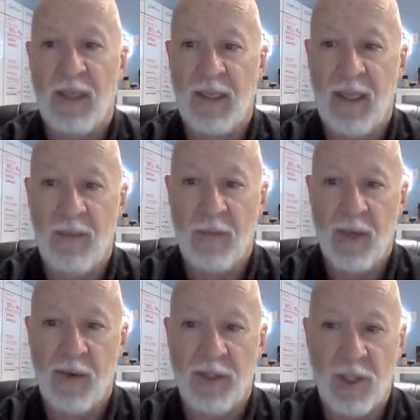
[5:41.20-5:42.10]
Lemon
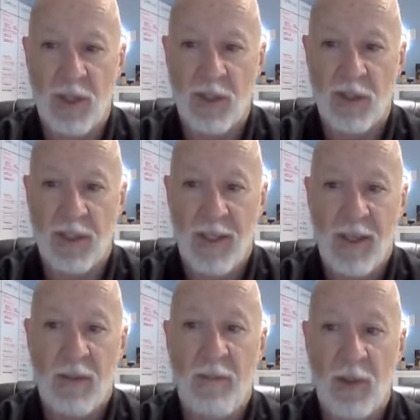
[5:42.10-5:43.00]
Berry Tart,
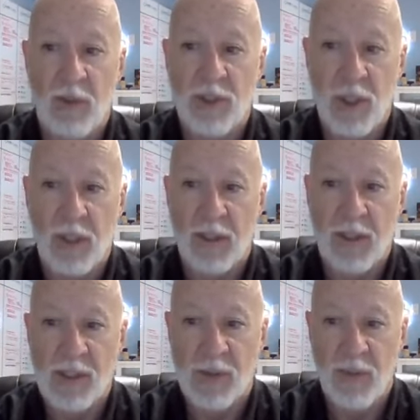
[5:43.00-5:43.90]
Milk Chocolate
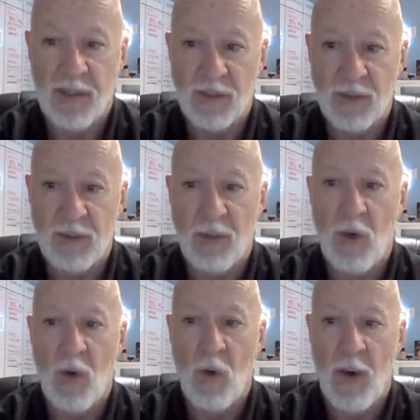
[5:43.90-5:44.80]
Espresso, O.